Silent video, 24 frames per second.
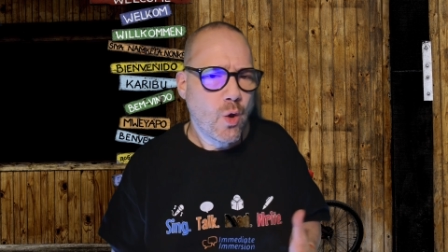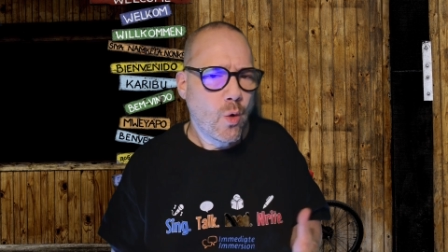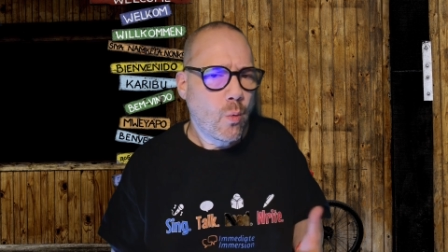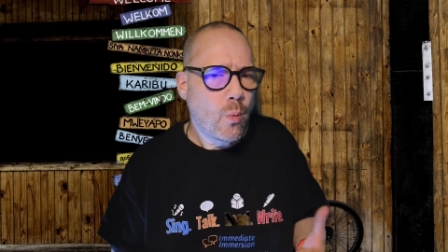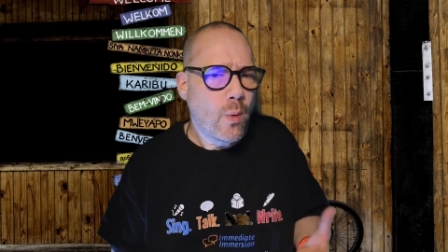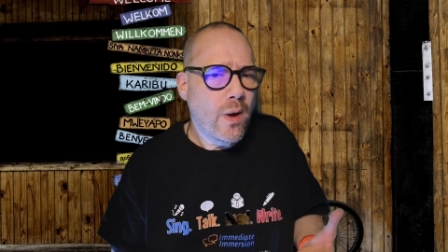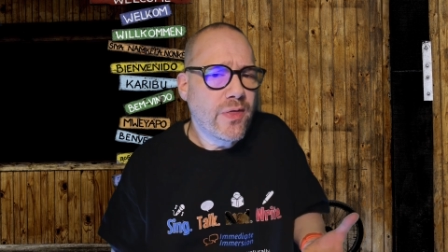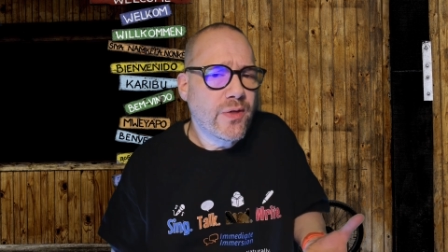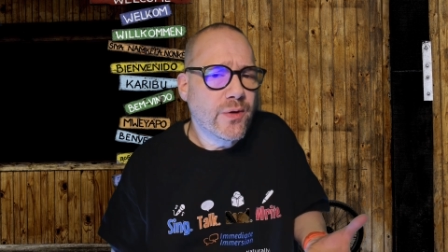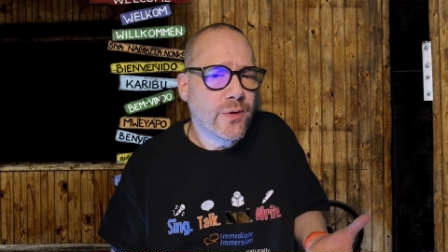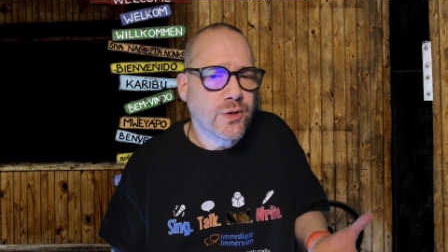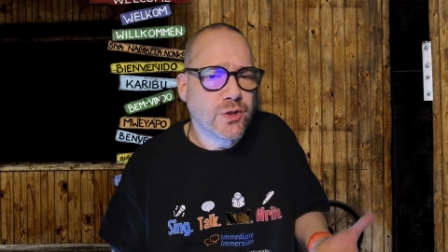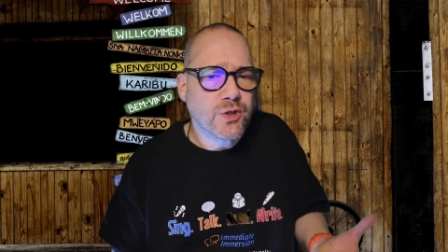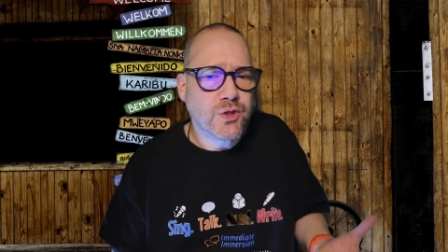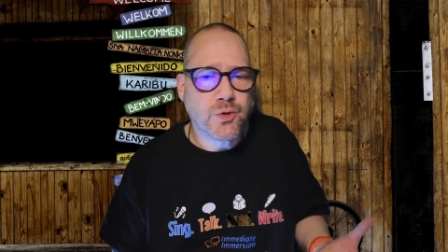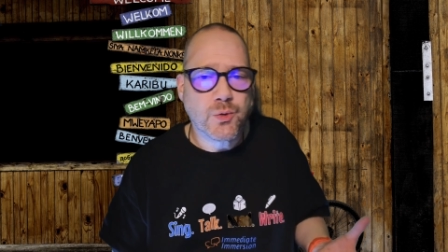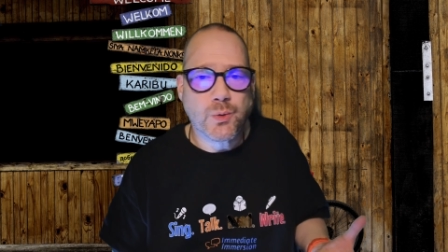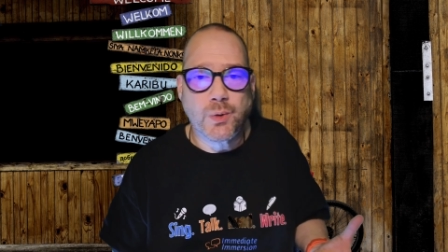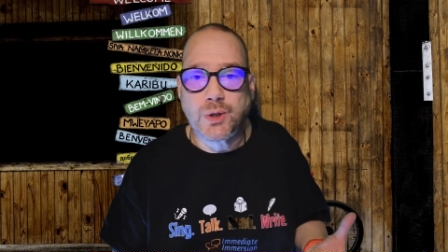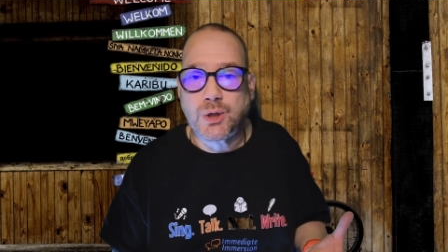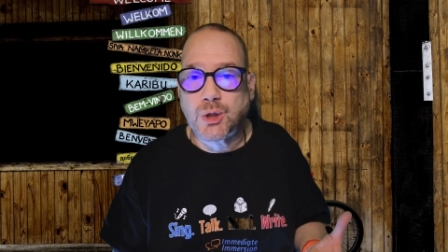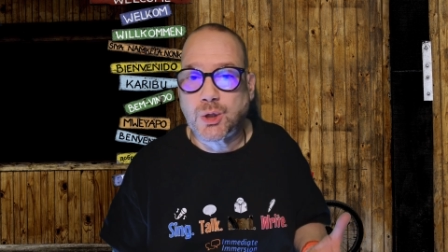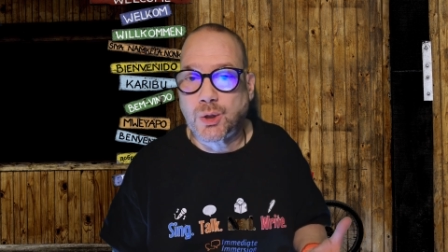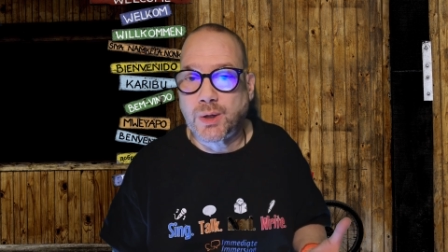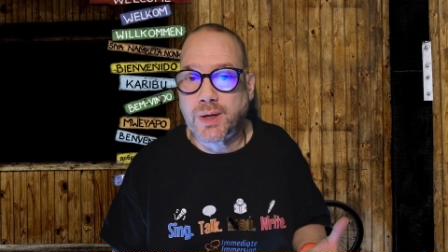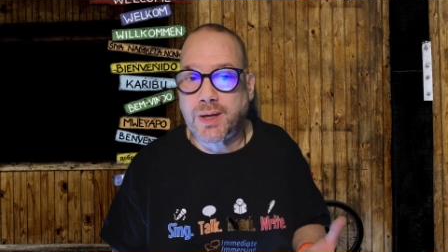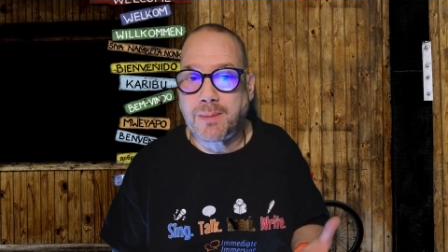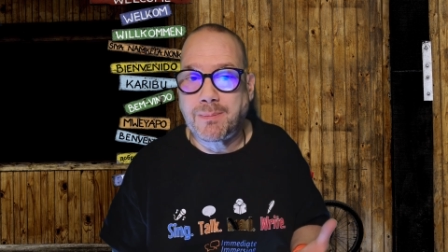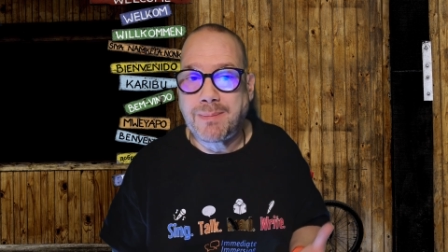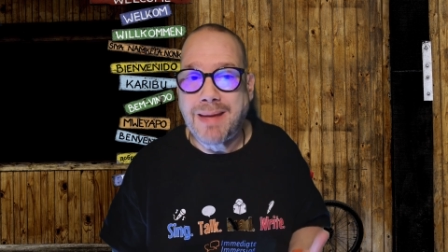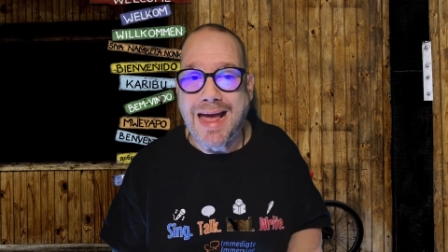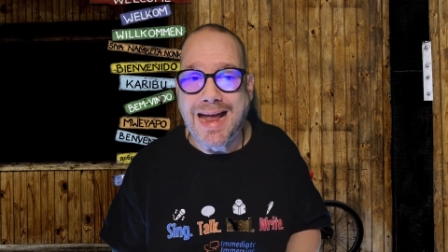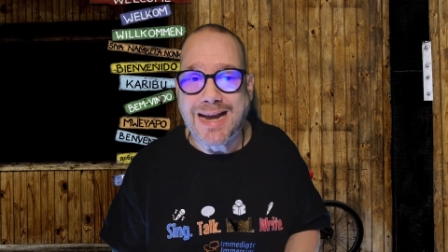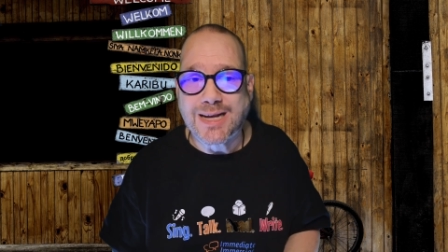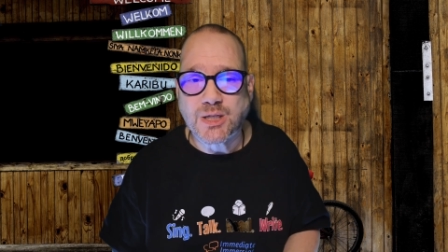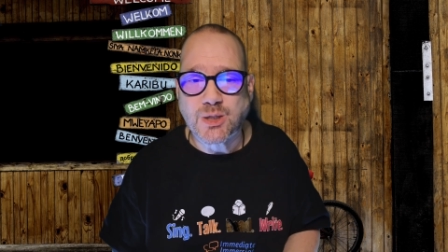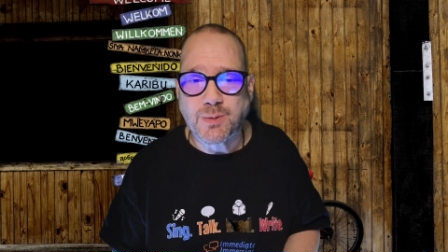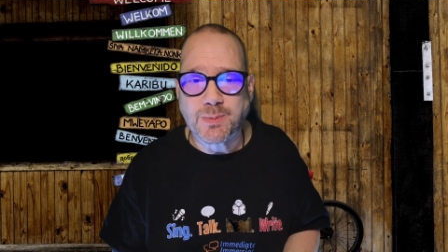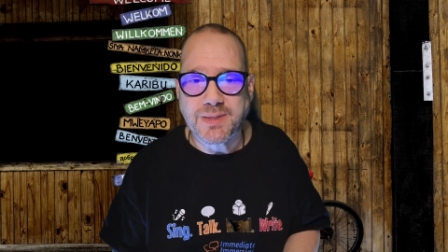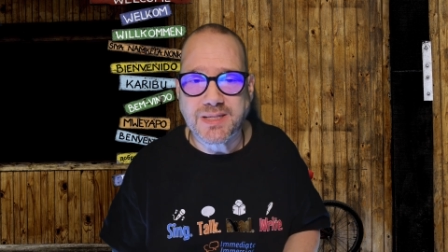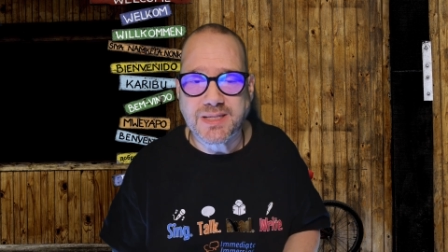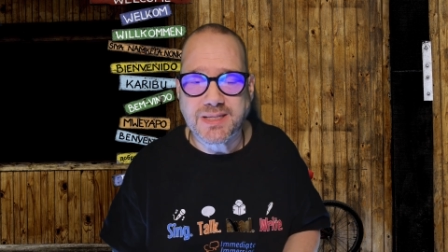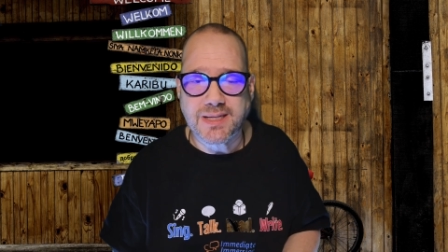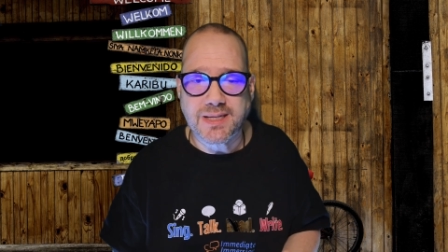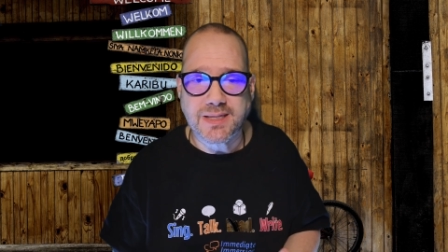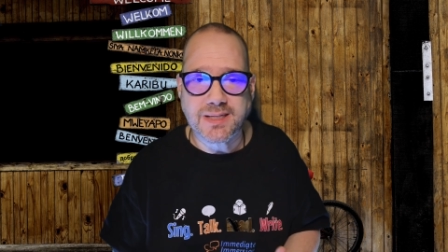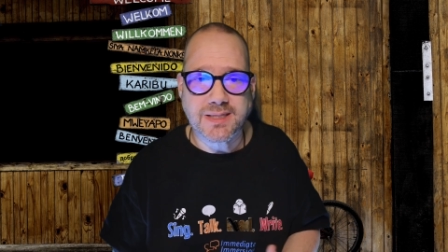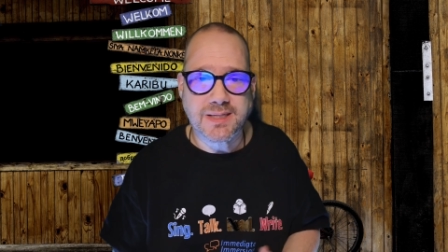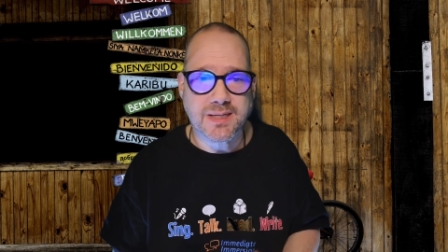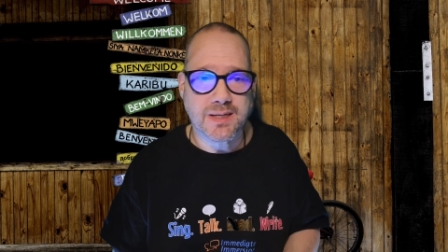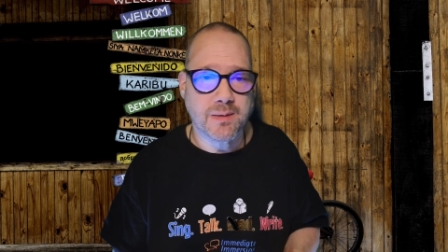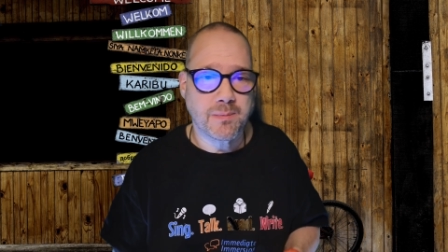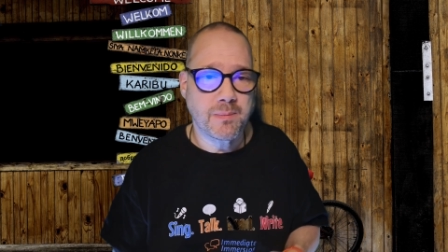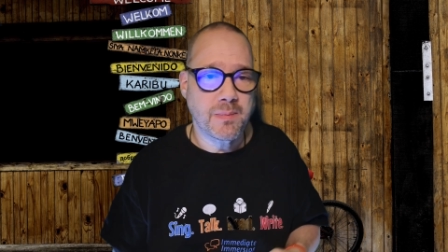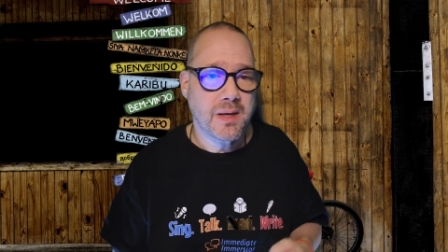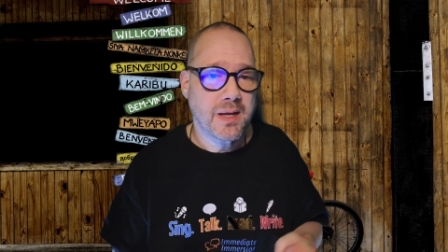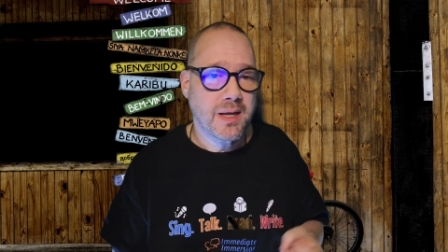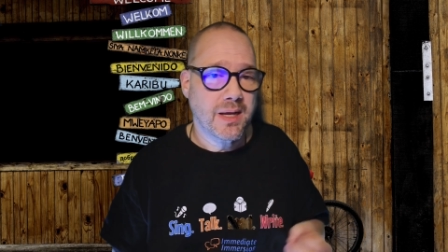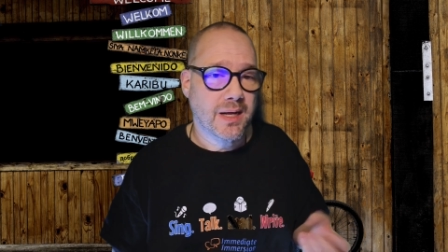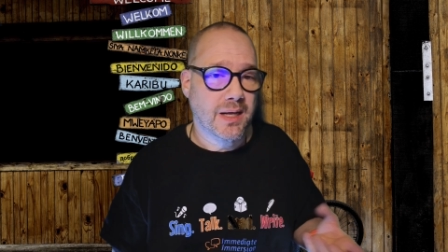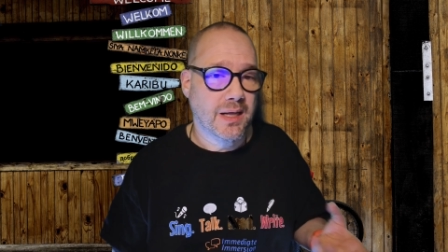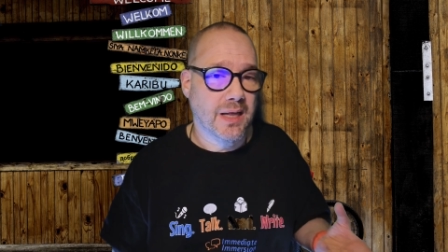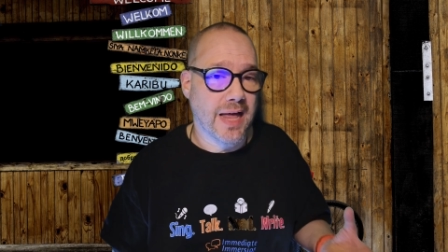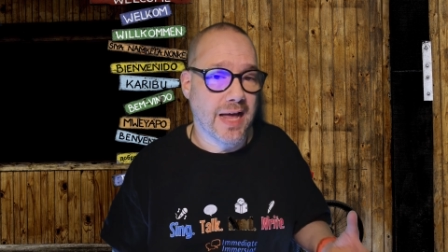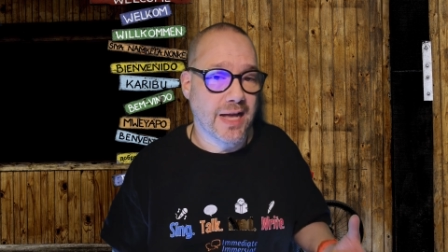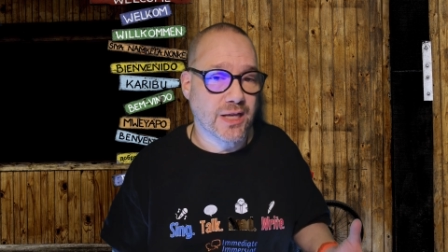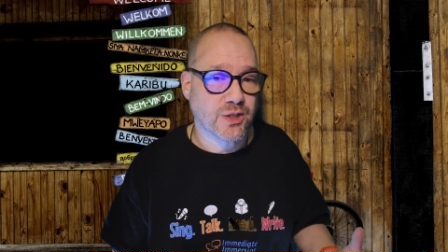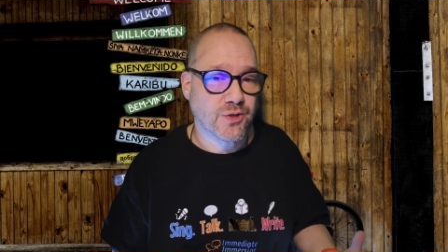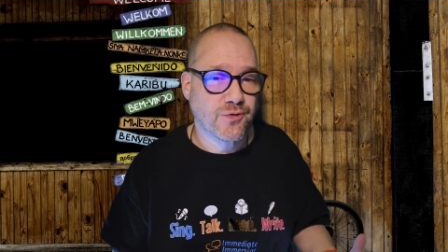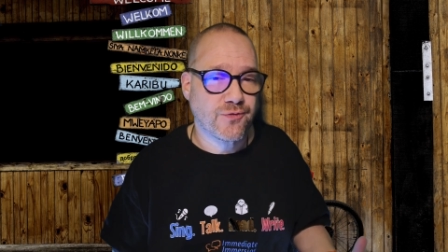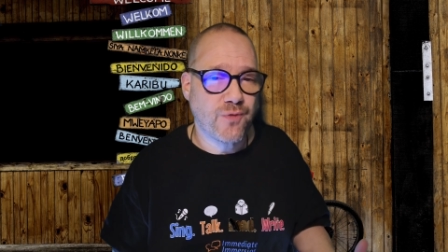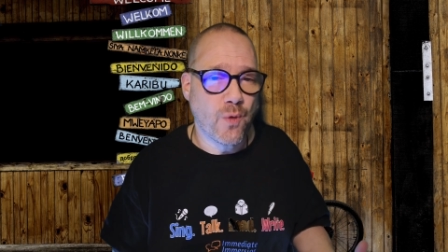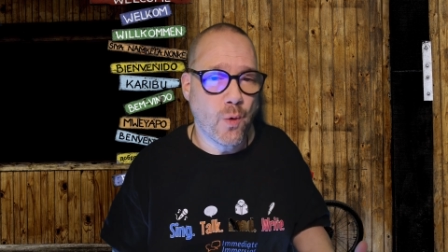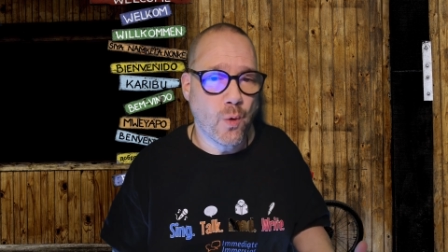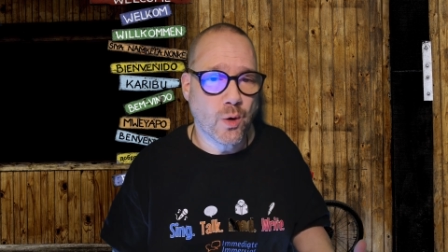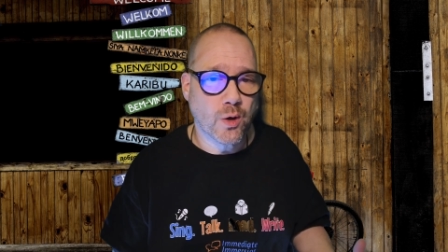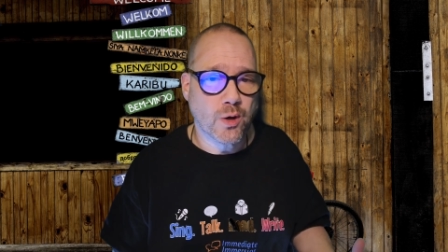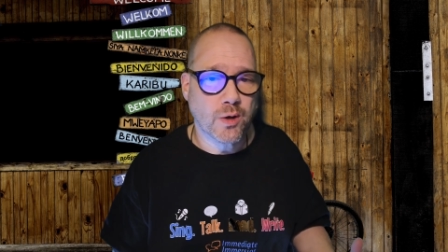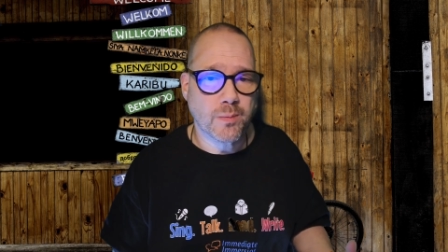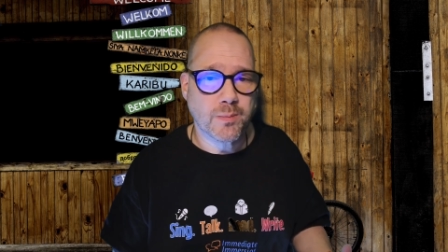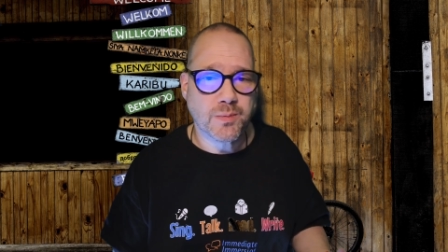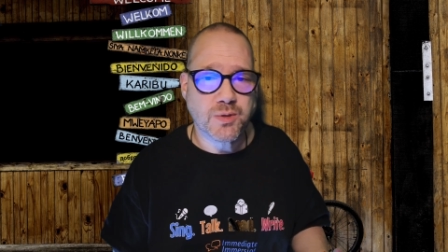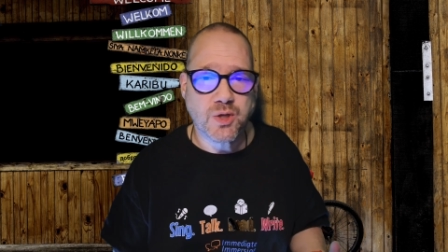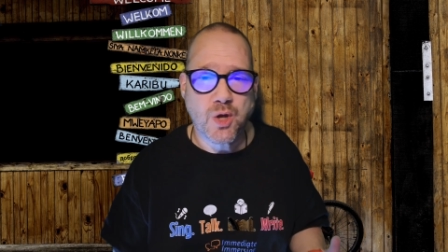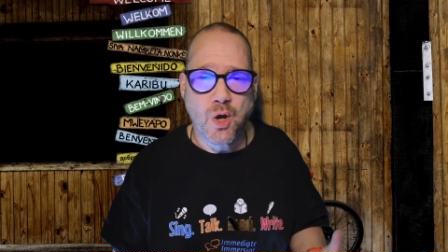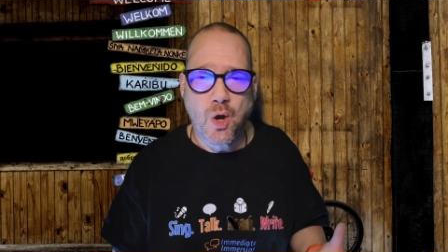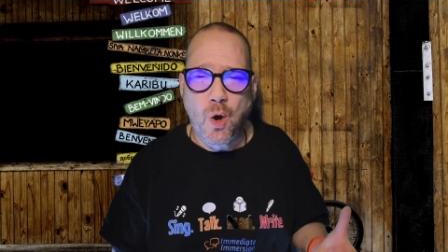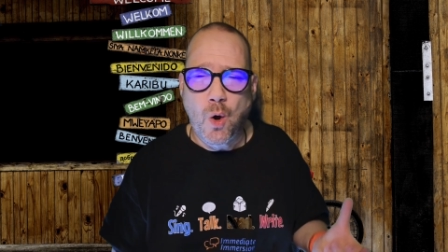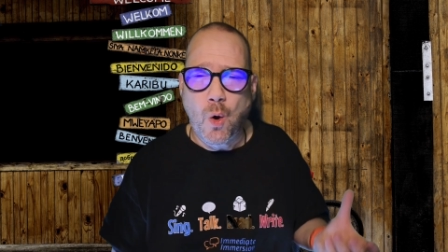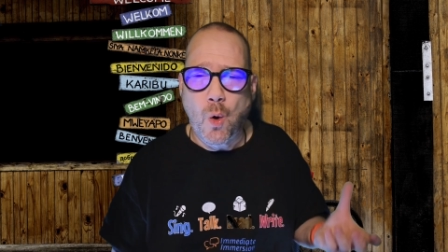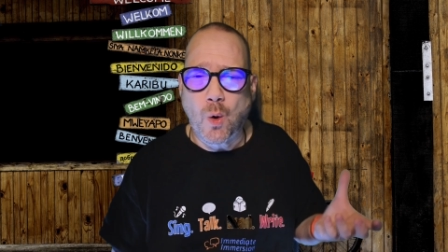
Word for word: Whether it's through a learning management system, class forums,